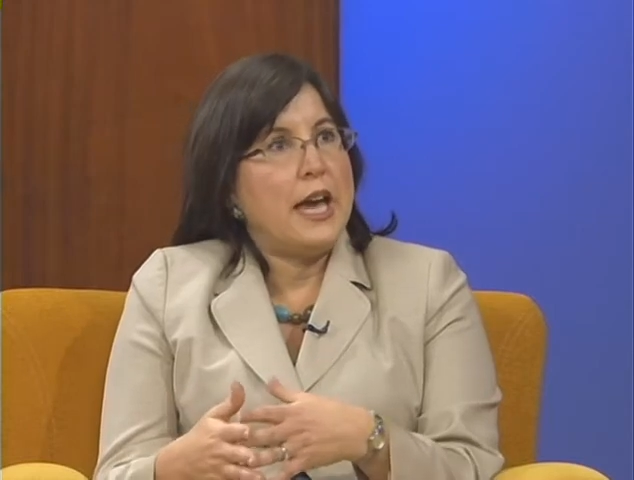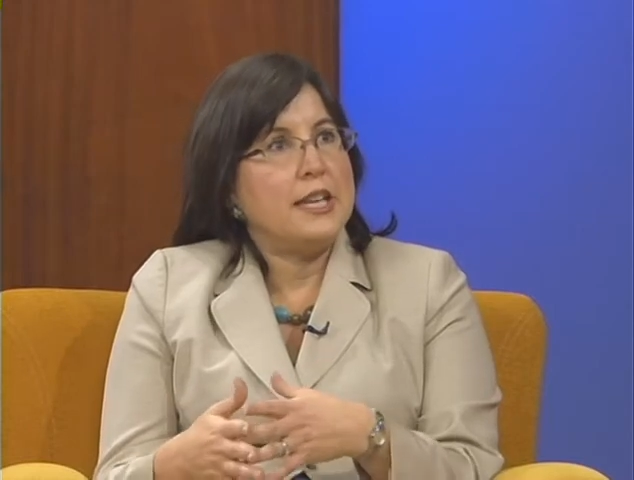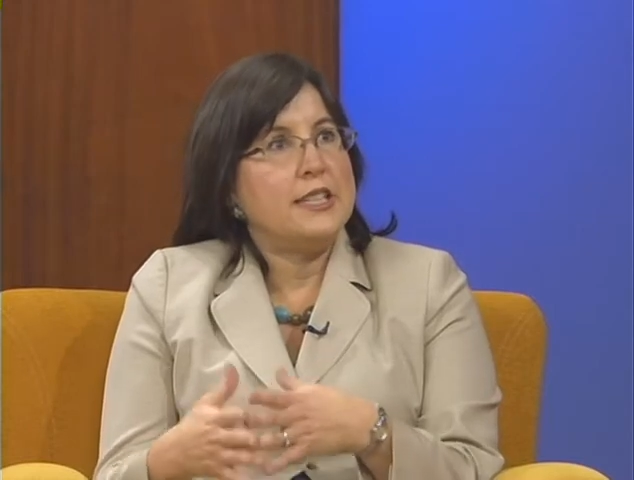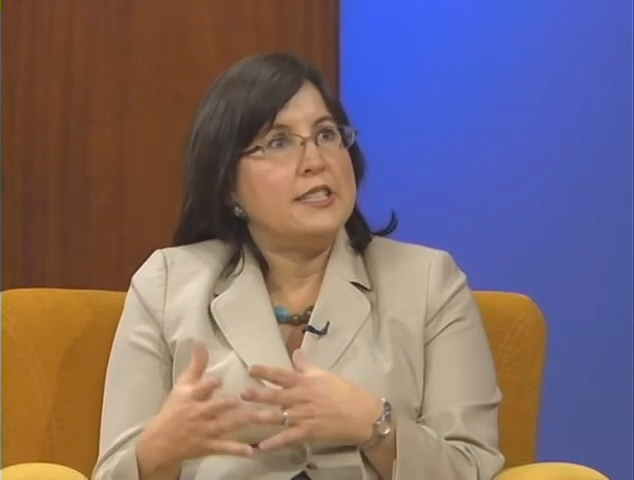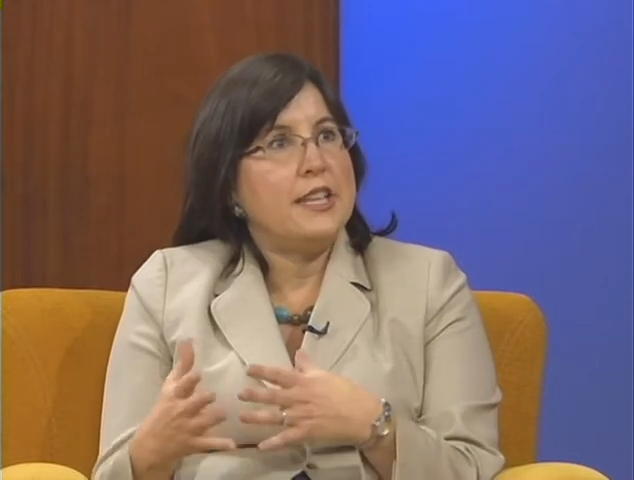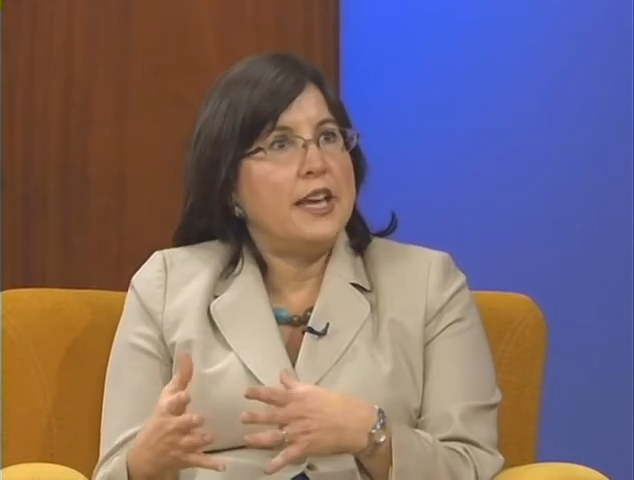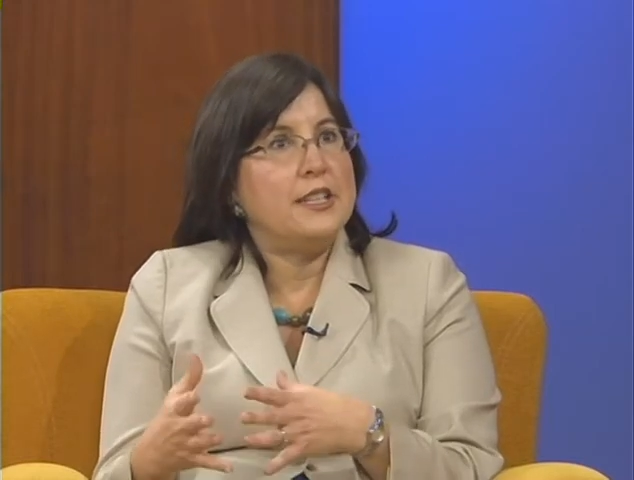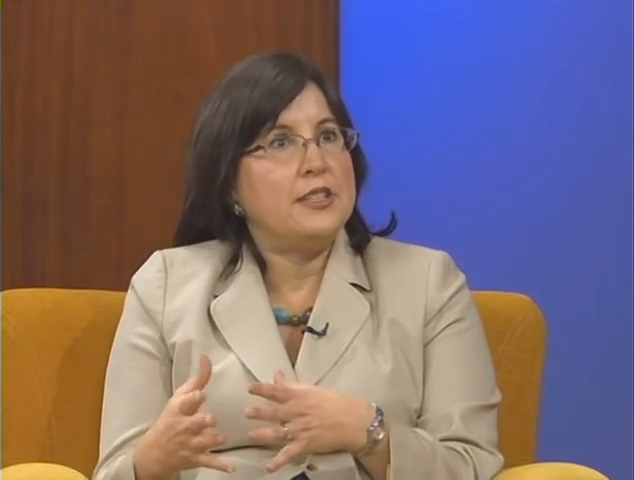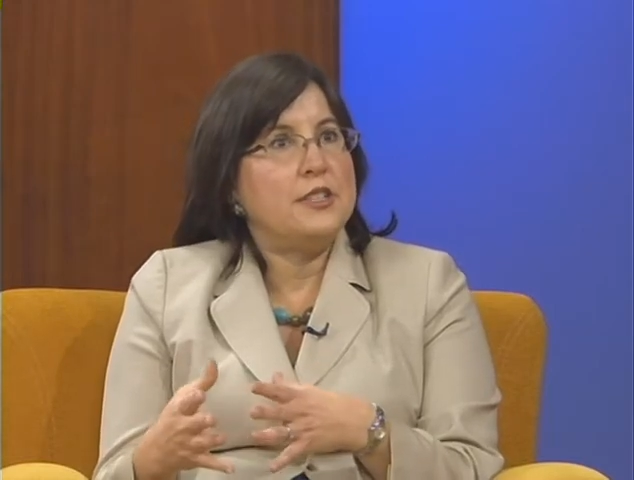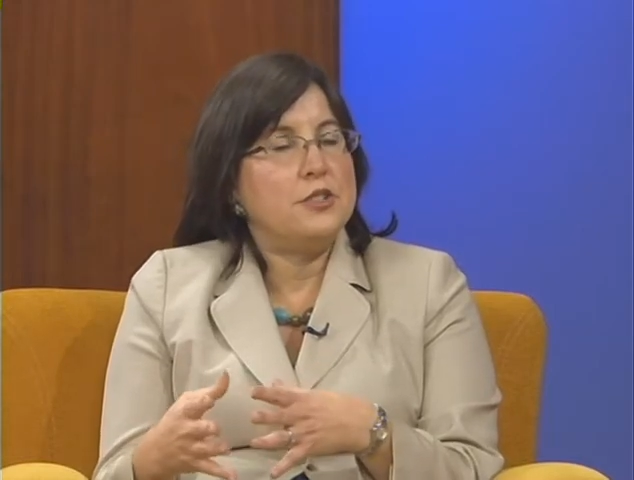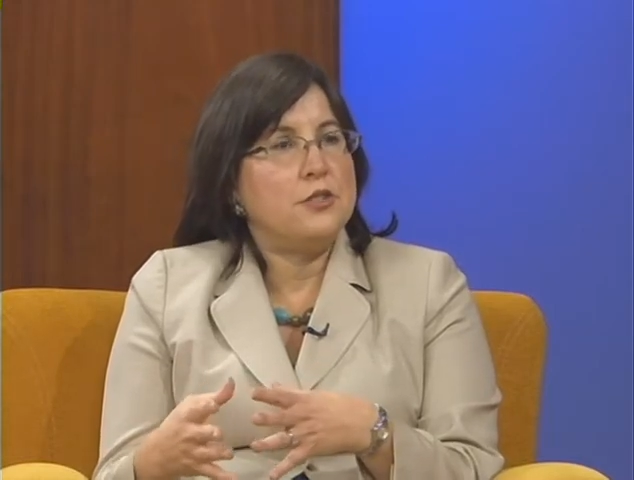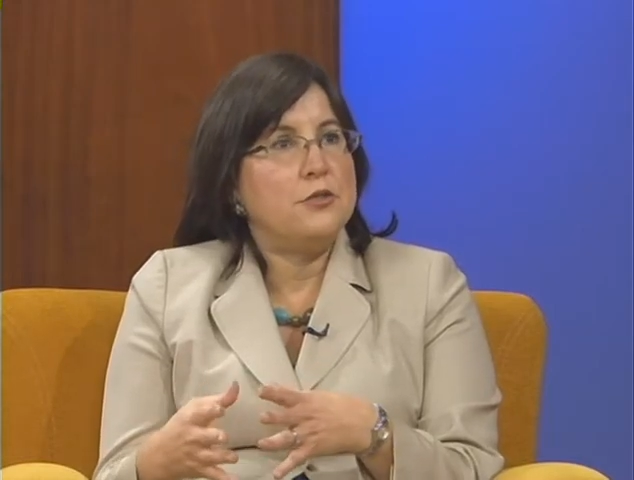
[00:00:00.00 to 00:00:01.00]
had
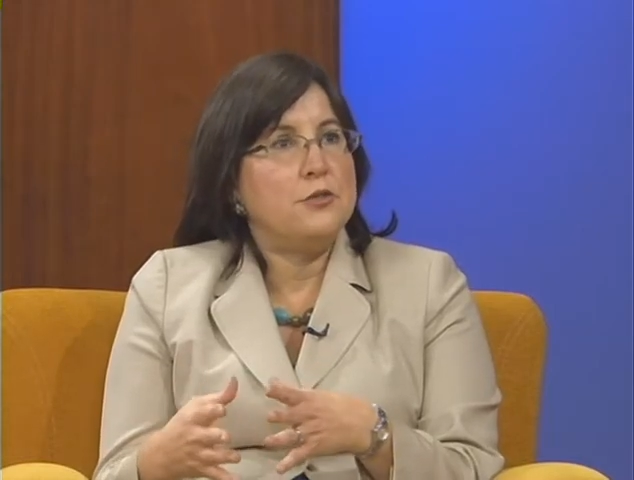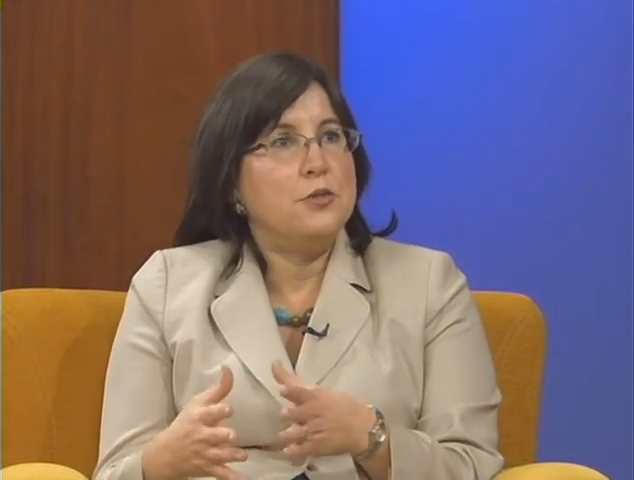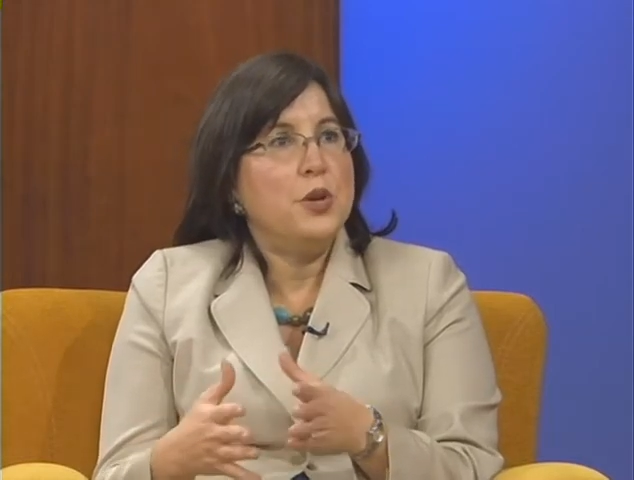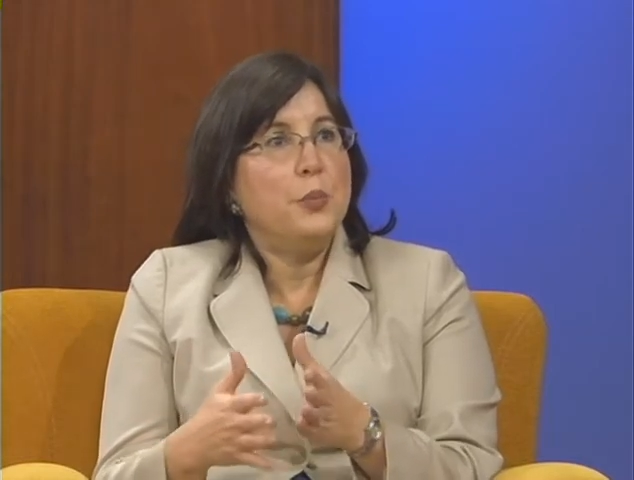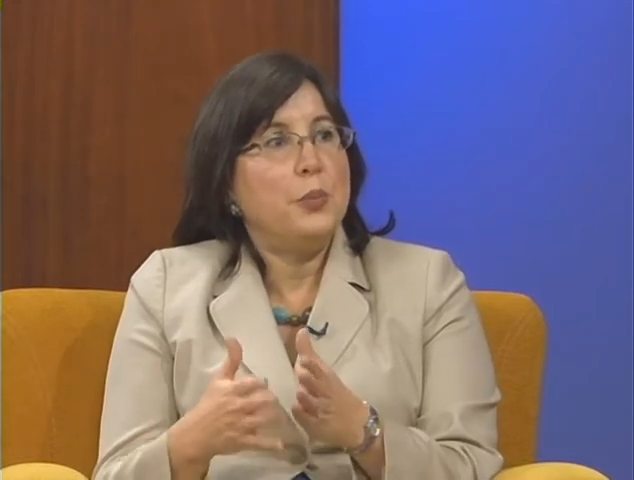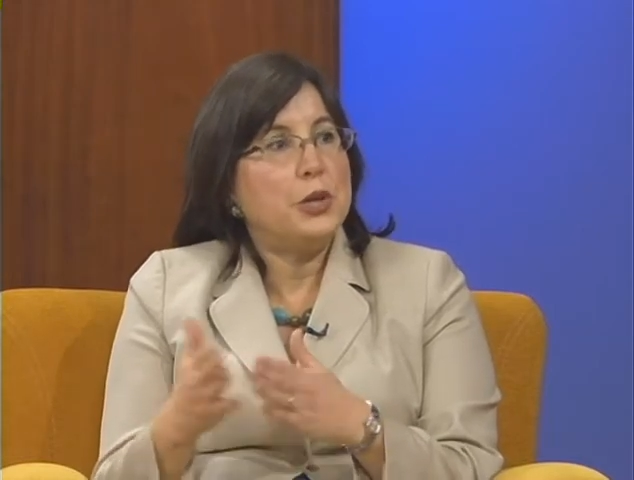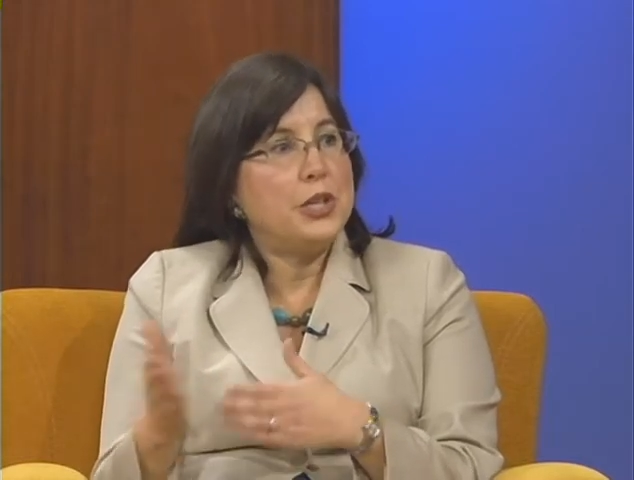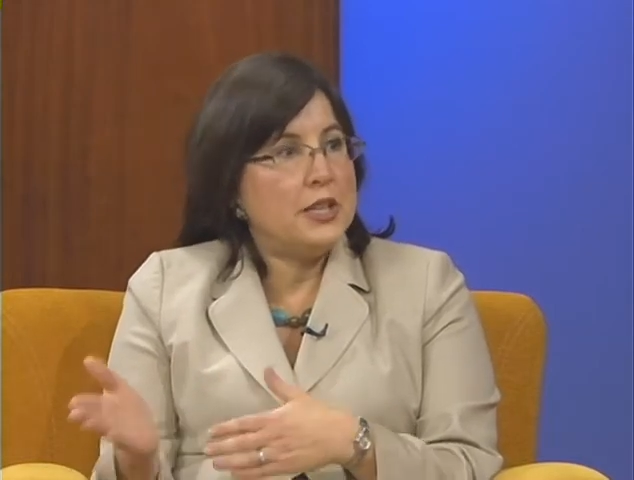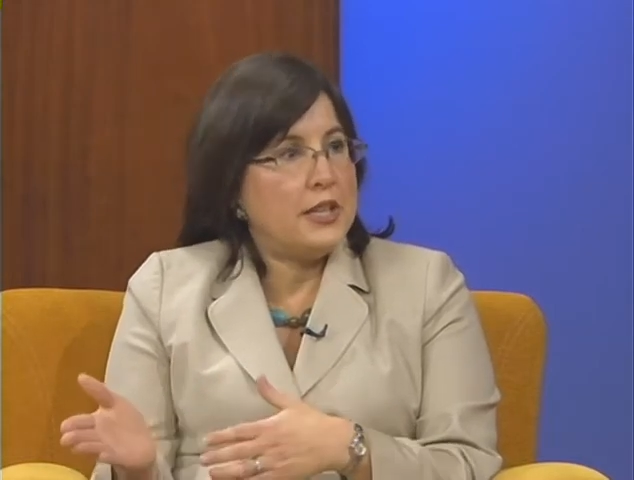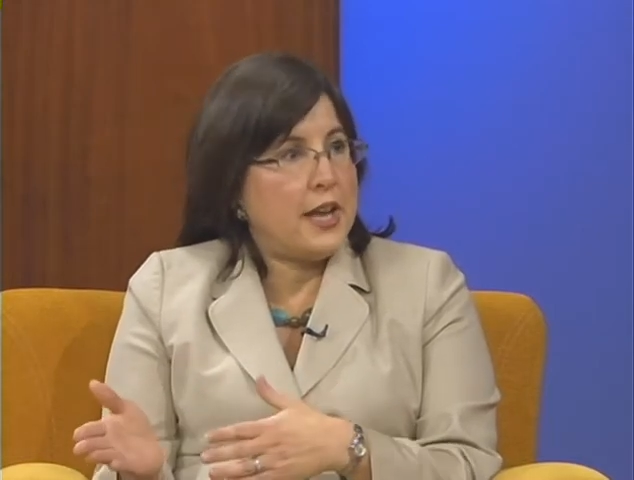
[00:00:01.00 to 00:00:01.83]
intended to put it